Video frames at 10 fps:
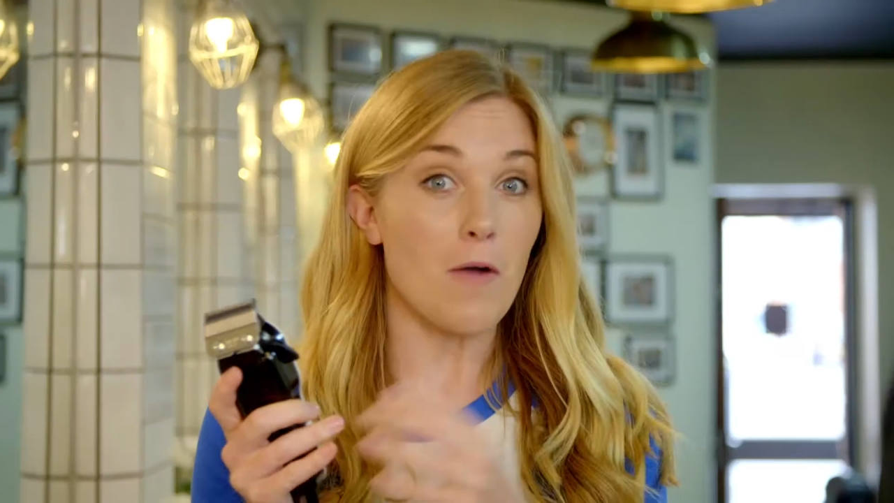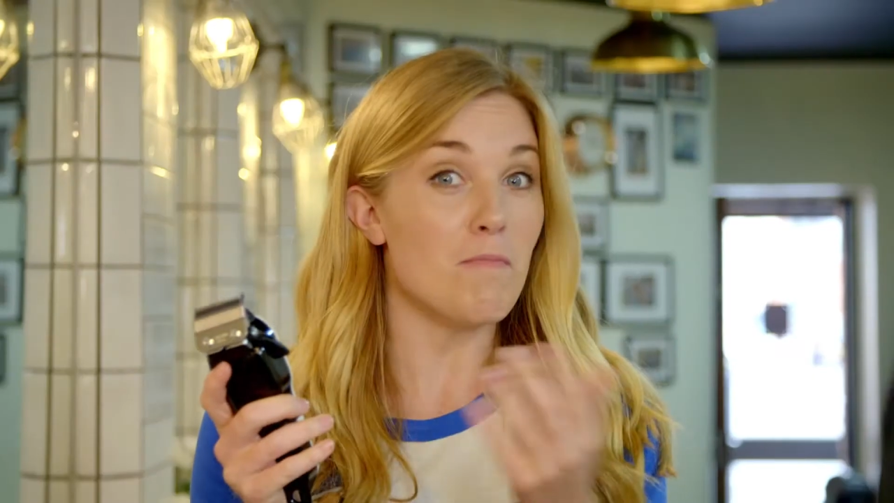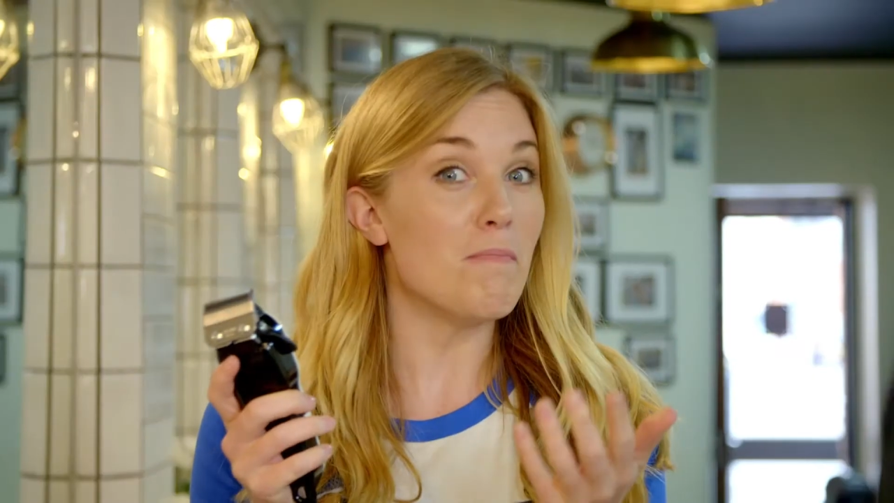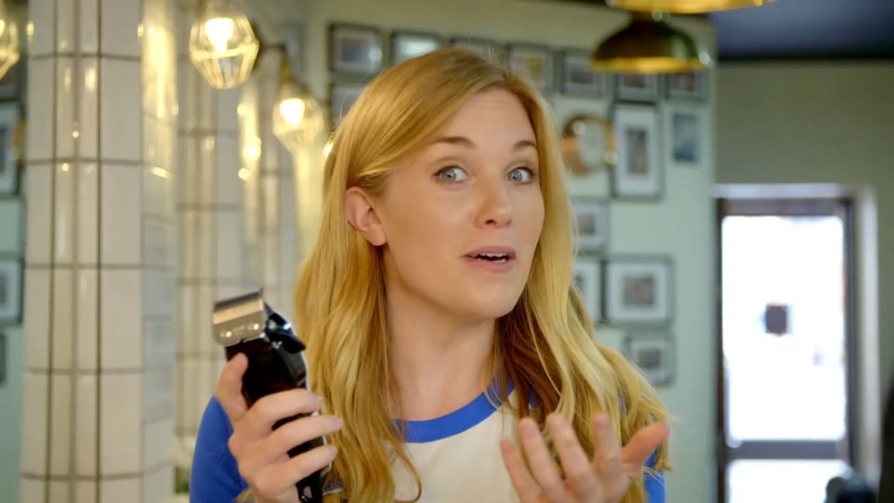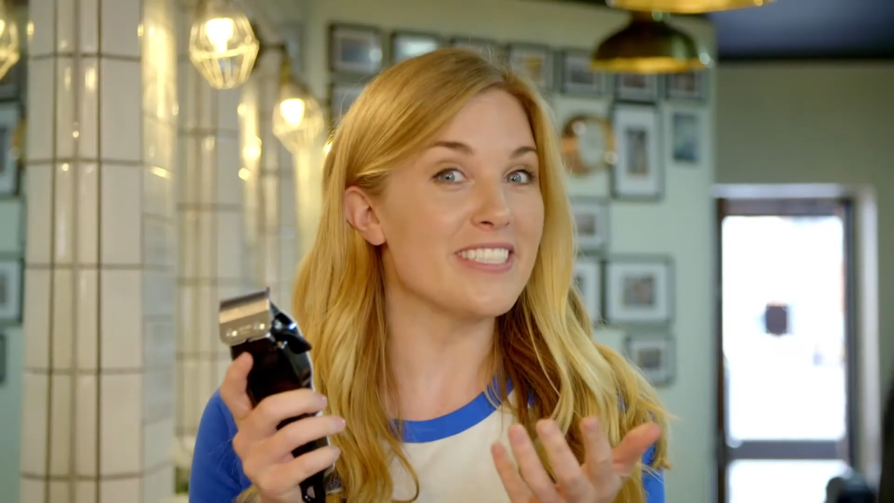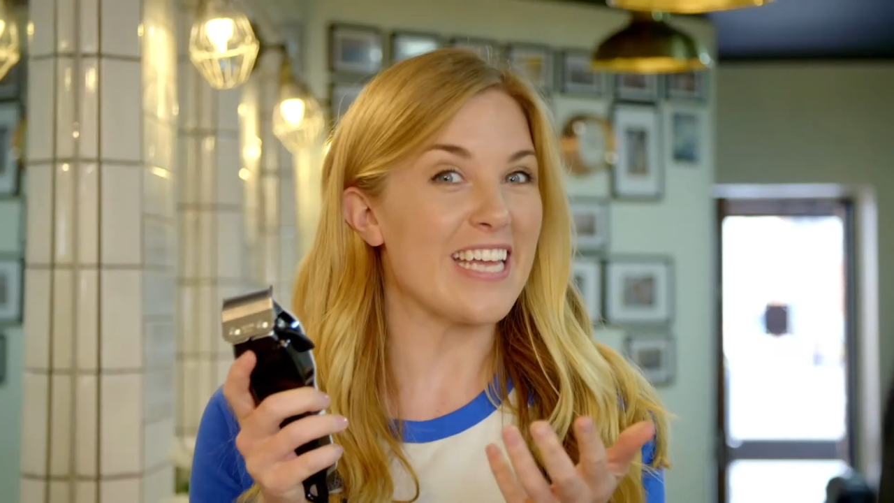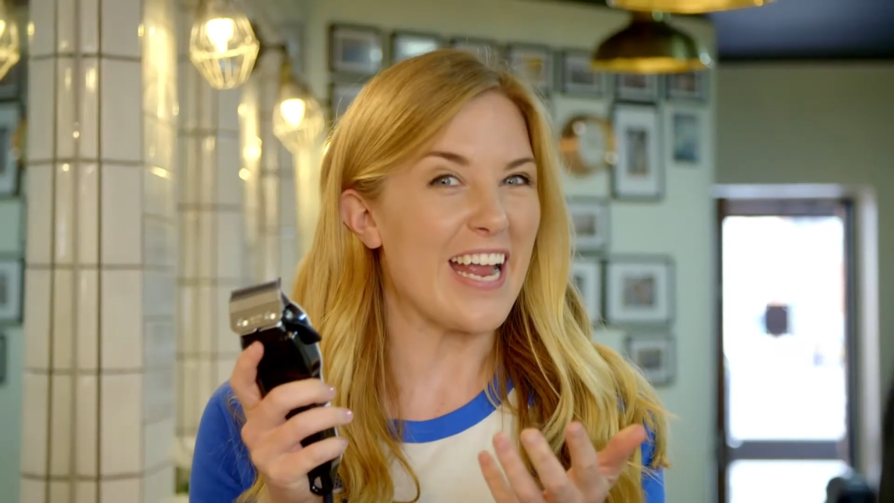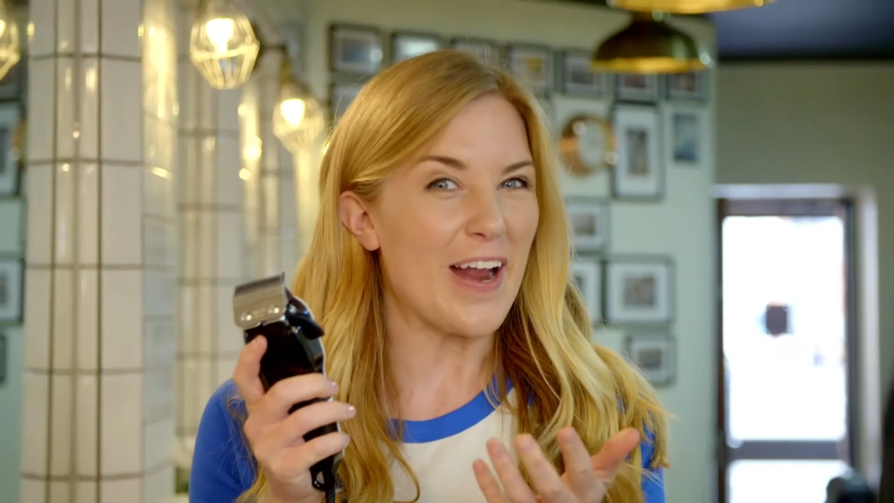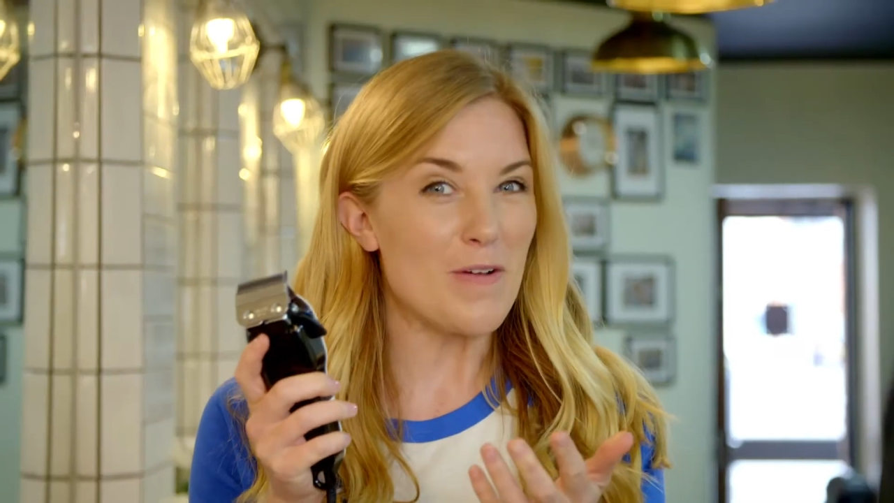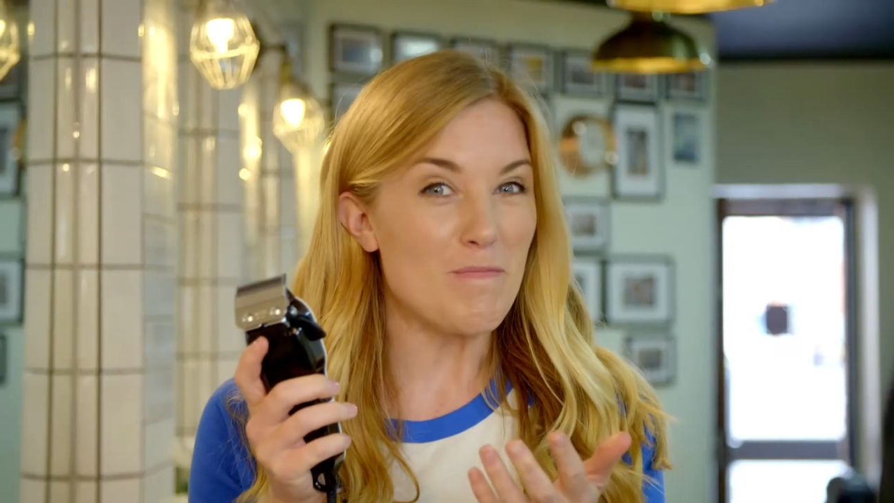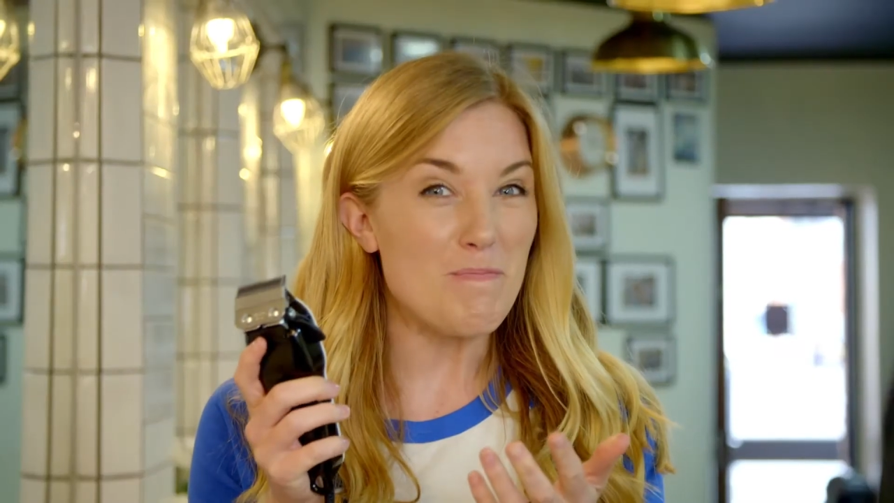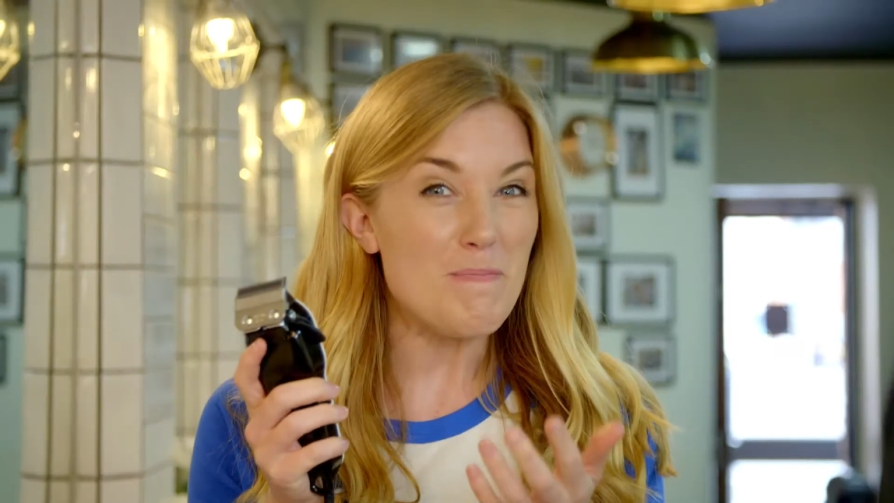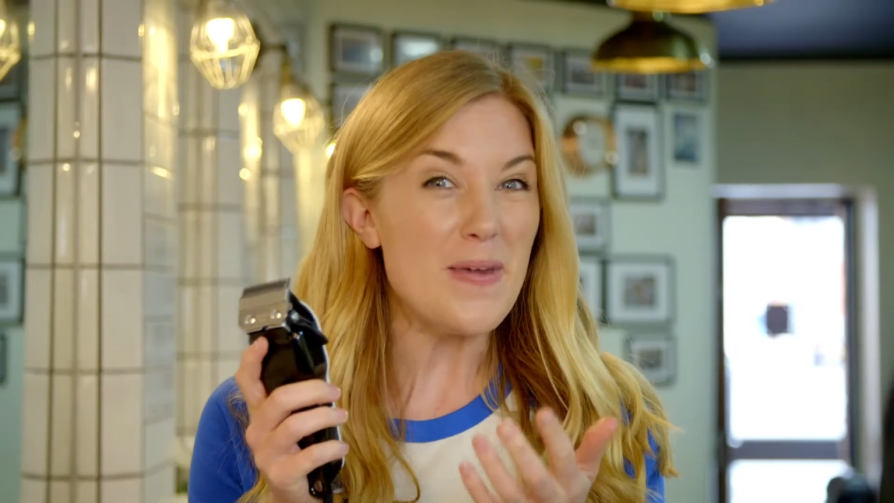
a buzzing